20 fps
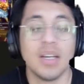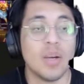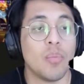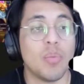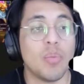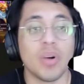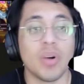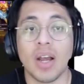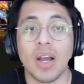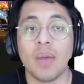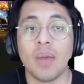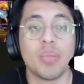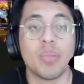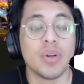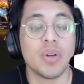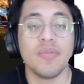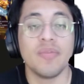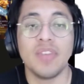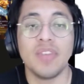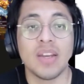But I'm
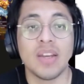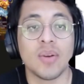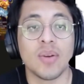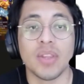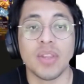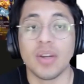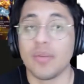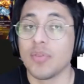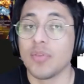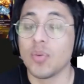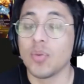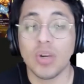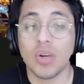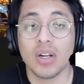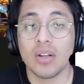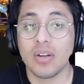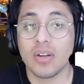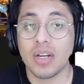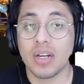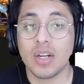putting Viego there. If you want to
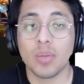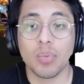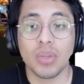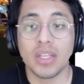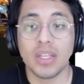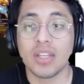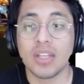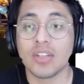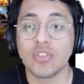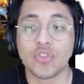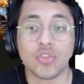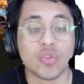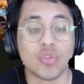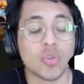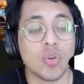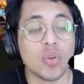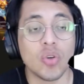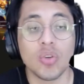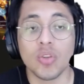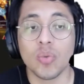learn how to play
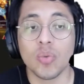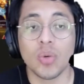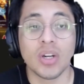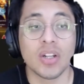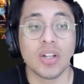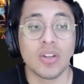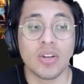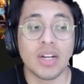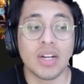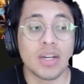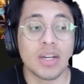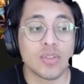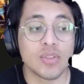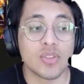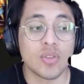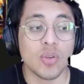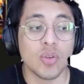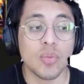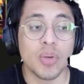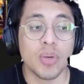control, you want to learn how to
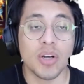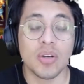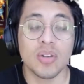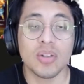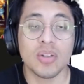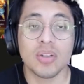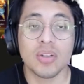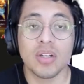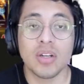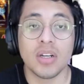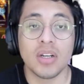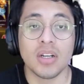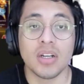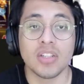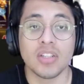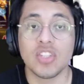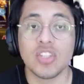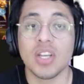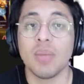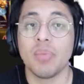snowball
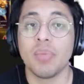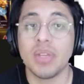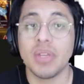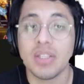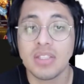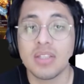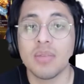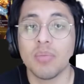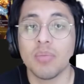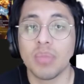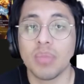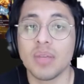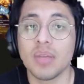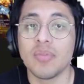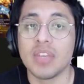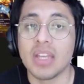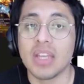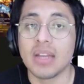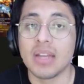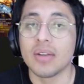champions, play
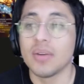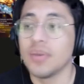Viego.